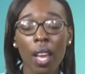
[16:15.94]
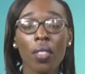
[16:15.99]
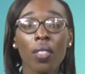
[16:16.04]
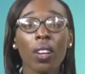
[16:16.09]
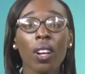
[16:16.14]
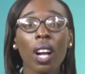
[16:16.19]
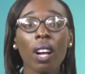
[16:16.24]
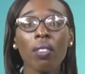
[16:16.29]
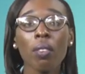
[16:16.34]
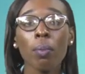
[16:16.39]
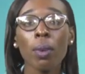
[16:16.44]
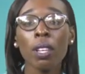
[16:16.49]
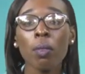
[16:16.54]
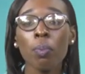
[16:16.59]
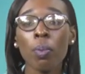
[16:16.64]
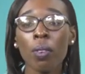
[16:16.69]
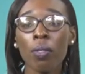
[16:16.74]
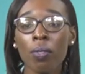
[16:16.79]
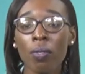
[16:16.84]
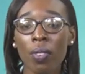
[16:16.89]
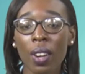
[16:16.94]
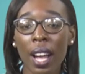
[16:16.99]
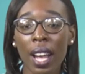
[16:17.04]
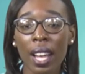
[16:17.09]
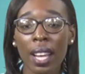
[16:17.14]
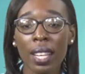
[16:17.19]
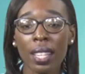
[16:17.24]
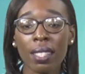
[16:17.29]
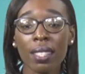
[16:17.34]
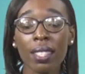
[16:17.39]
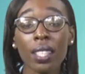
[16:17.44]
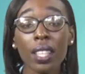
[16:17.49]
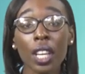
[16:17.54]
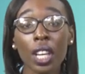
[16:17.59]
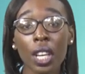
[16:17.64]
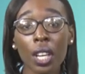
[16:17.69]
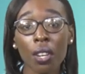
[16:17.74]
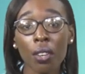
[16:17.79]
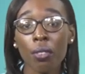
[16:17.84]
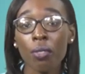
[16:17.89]
The government provides
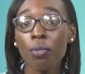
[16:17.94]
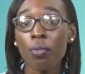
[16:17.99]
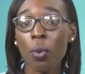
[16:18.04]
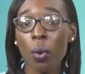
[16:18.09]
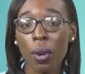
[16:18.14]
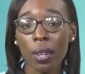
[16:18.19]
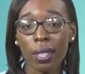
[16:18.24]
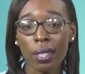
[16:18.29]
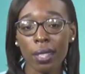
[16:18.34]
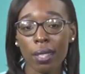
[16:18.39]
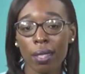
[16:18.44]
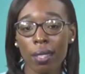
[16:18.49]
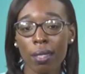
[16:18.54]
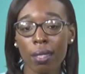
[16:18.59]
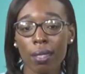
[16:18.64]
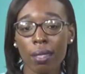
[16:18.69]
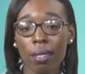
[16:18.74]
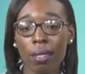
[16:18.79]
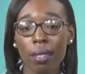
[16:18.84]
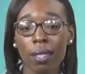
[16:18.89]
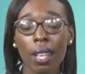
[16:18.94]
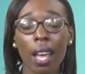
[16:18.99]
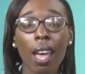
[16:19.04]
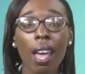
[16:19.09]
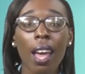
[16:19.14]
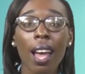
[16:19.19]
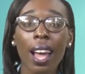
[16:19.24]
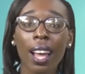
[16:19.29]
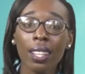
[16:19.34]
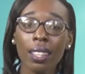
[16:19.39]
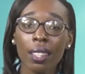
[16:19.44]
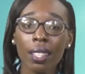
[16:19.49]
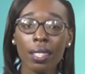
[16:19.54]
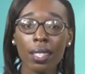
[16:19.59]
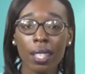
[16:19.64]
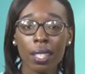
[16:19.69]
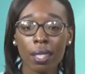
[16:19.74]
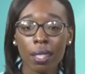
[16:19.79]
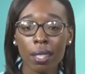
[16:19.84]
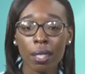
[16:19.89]
care for citizens and the
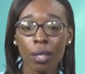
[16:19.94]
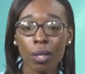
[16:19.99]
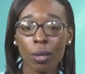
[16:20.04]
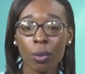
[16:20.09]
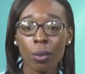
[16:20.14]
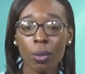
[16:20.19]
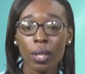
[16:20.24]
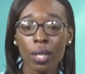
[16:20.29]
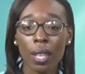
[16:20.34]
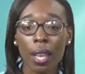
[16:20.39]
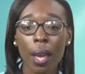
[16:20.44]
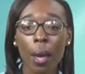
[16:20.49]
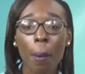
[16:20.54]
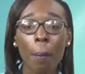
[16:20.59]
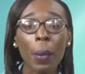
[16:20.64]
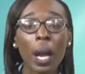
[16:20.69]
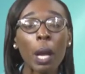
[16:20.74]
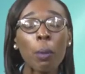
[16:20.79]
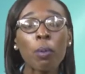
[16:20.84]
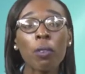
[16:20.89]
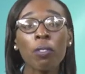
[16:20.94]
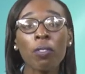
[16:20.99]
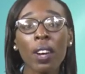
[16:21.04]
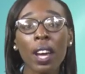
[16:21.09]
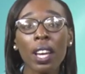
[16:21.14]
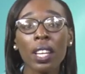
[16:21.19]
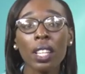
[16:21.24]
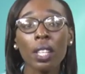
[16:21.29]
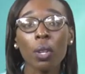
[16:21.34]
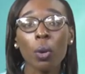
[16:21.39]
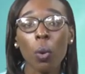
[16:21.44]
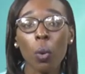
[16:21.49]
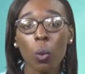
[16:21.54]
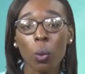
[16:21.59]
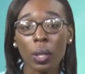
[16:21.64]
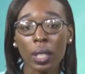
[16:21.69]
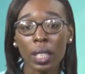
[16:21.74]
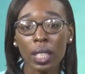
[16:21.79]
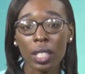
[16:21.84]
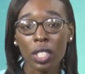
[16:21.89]
destitute by providing
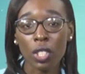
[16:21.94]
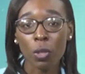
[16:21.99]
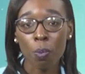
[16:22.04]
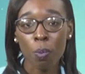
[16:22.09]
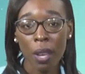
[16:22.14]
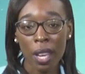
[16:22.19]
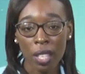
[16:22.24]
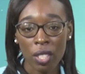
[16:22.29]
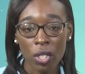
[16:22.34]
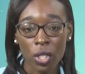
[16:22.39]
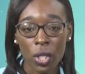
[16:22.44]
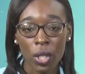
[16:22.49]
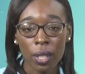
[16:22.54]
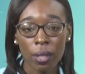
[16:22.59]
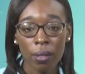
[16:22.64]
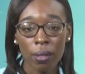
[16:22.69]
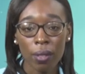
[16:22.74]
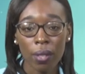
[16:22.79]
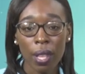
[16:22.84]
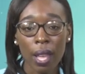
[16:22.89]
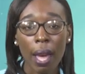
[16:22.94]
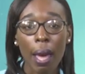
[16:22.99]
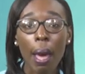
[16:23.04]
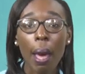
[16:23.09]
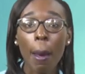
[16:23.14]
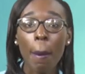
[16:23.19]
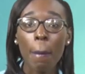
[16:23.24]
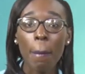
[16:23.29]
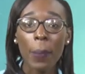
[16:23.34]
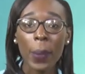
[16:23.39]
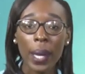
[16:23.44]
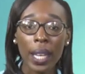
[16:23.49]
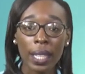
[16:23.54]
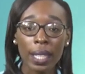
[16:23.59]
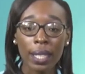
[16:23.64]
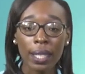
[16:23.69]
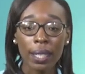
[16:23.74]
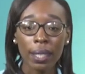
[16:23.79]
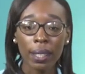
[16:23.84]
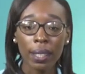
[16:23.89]
old age pension,
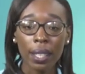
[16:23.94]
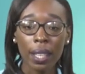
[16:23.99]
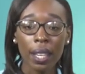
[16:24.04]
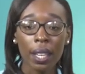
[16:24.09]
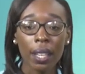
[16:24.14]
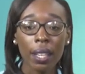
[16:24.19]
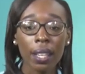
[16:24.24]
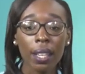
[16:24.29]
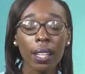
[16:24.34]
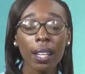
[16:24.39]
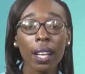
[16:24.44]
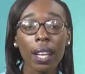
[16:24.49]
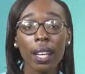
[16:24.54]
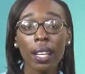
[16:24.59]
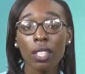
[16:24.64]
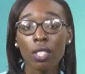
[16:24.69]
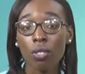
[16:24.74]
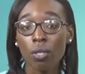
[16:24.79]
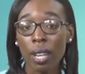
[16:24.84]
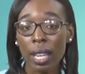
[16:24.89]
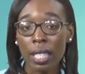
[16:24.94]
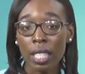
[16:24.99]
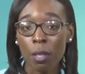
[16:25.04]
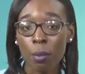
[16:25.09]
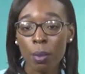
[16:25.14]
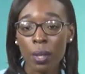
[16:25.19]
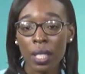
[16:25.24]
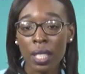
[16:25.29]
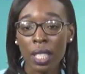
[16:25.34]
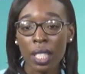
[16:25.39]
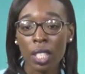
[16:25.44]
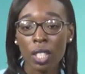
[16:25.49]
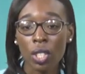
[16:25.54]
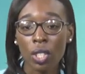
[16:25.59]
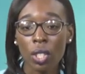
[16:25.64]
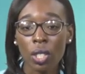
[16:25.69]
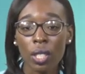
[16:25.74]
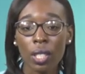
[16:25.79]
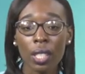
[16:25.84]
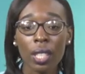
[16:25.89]
medical care,
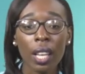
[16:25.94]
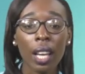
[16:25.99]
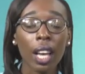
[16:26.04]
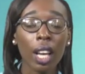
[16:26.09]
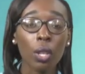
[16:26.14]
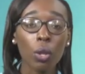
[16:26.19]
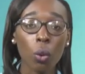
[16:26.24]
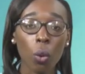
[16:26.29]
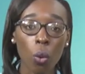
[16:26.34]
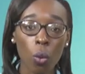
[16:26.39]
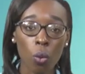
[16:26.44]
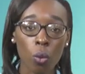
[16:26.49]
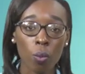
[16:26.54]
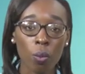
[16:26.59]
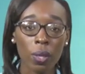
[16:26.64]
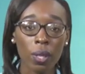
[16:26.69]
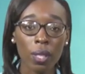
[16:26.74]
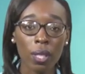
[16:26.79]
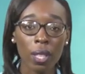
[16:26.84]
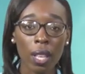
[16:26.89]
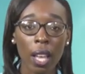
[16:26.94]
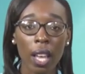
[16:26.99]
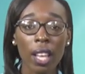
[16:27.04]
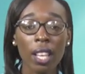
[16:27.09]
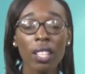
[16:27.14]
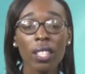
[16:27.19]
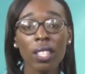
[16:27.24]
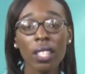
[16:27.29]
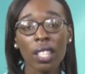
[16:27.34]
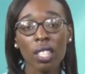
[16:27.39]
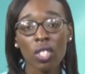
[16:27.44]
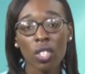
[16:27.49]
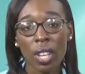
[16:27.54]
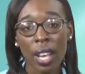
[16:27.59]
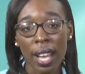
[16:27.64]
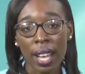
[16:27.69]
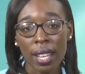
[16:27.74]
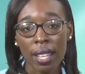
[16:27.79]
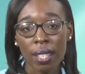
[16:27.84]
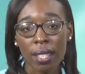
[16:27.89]
transportation, and homes, such
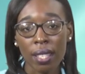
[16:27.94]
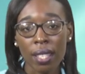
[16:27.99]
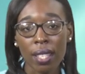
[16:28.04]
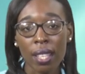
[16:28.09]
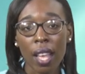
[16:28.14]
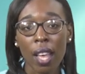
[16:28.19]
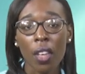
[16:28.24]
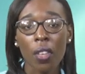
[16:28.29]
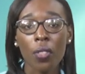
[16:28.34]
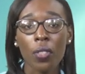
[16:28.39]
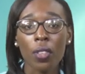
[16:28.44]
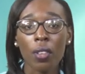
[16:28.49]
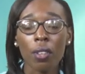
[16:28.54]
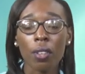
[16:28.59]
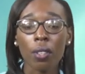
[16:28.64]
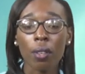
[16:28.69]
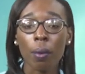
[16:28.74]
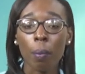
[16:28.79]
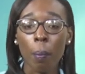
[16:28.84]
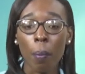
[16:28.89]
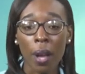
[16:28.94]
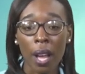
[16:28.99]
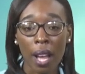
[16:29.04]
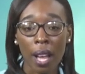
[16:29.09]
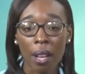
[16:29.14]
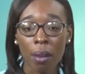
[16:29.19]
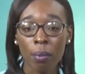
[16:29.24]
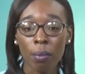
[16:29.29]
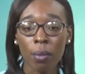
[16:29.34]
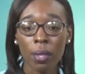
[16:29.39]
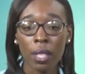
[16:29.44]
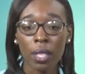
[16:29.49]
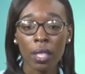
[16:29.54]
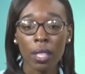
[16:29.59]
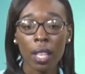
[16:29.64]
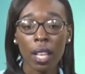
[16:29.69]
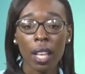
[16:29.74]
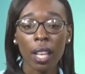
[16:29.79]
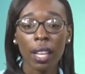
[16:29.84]
as the PAMS,